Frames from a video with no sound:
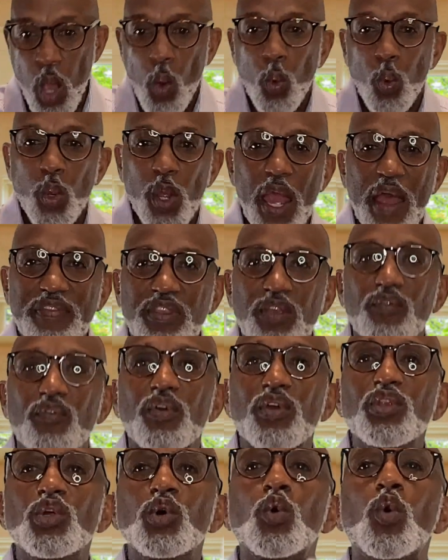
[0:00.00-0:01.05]
We have to
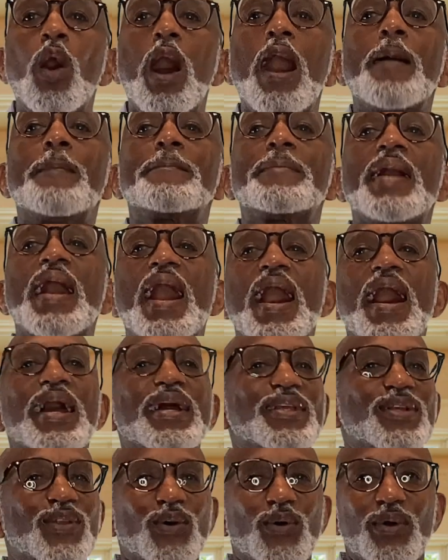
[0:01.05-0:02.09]
renew our
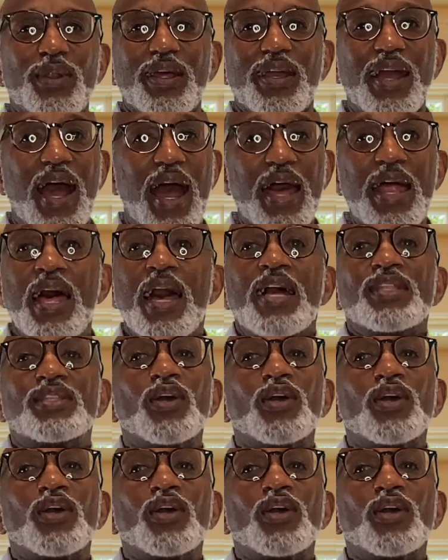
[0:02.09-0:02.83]
mind, glory to God.